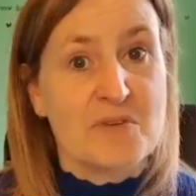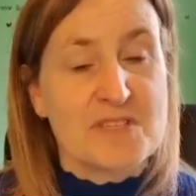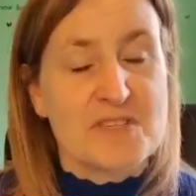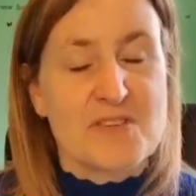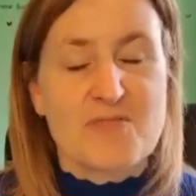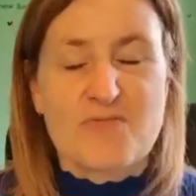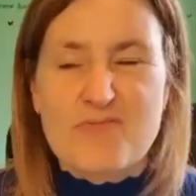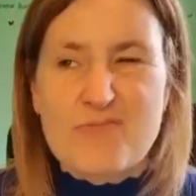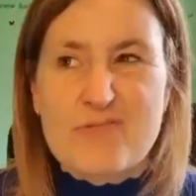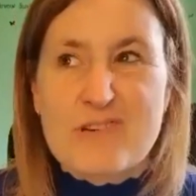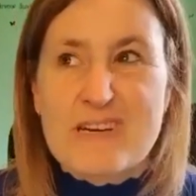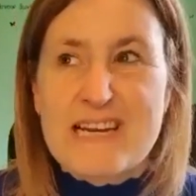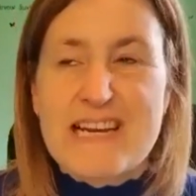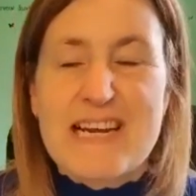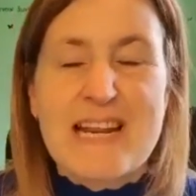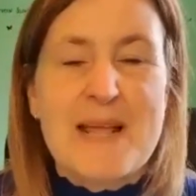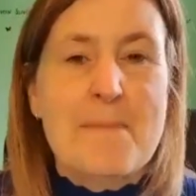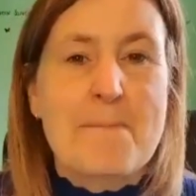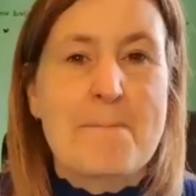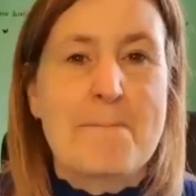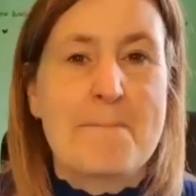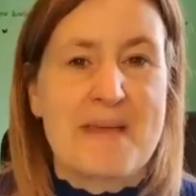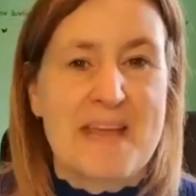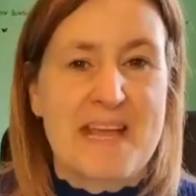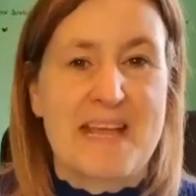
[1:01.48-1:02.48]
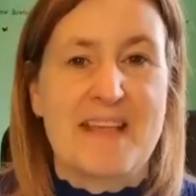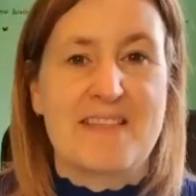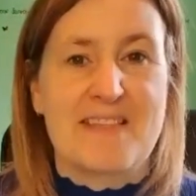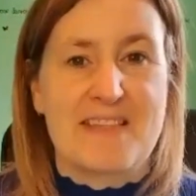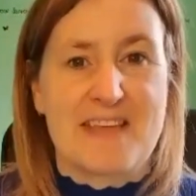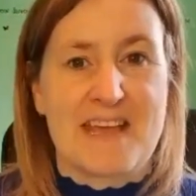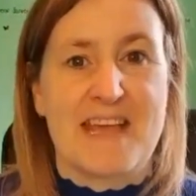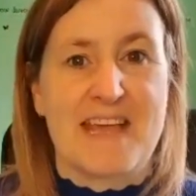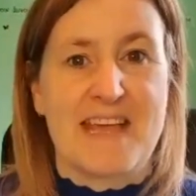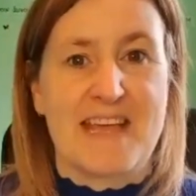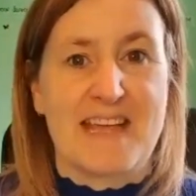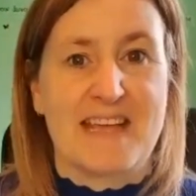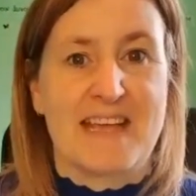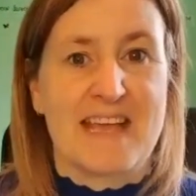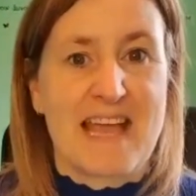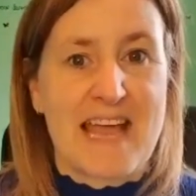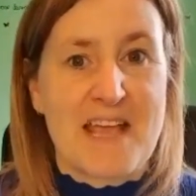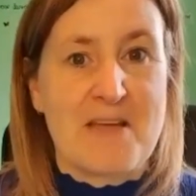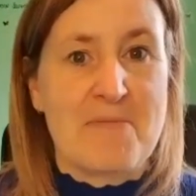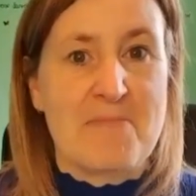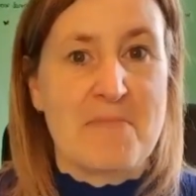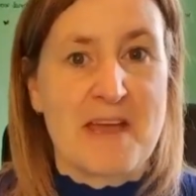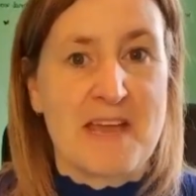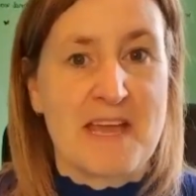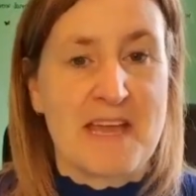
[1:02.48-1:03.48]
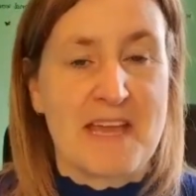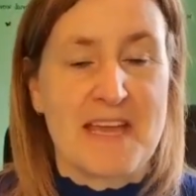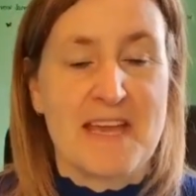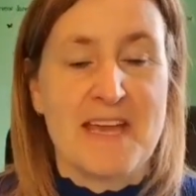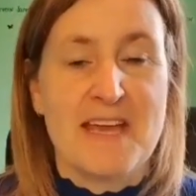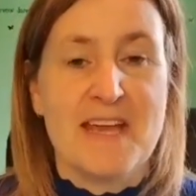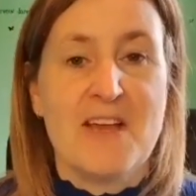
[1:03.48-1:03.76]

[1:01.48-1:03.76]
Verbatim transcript: a really big thing, gaming,